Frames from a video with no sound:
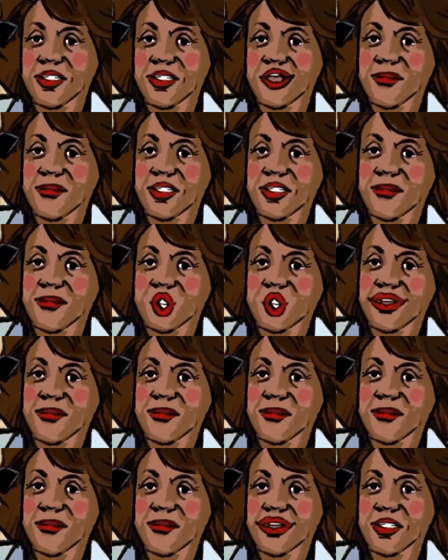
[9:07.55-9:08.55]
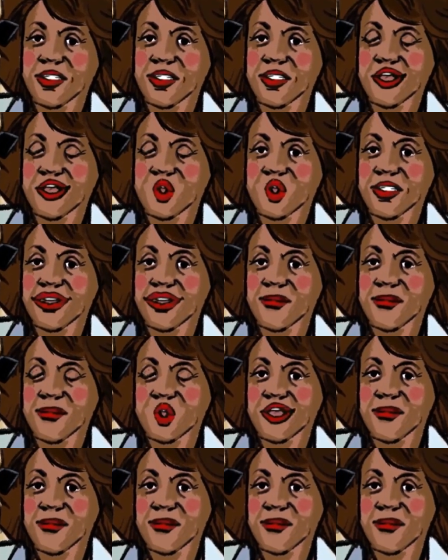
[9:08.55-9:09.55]
to try
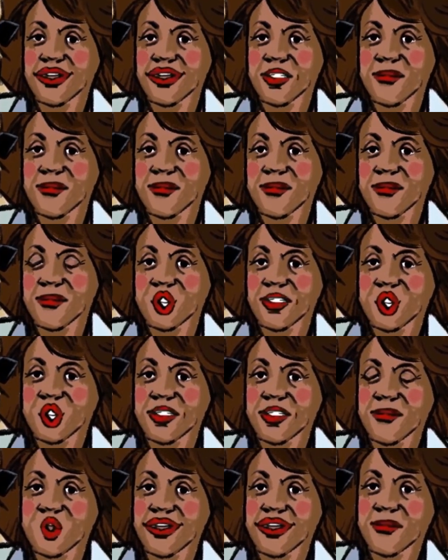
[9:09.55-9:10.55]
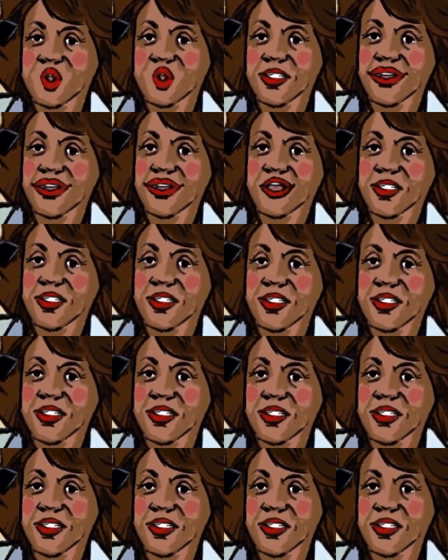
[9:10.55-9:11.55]
everything that we have to impeach him.
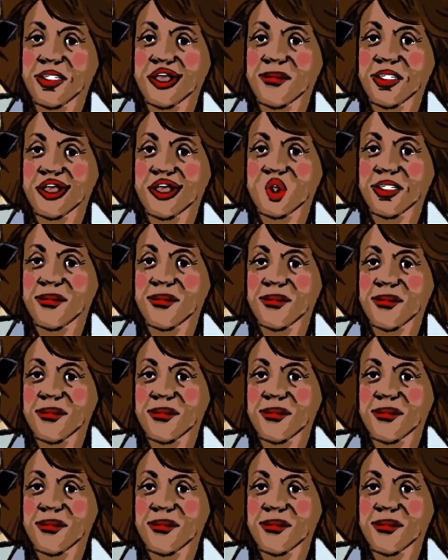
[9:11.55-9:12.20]
Yes.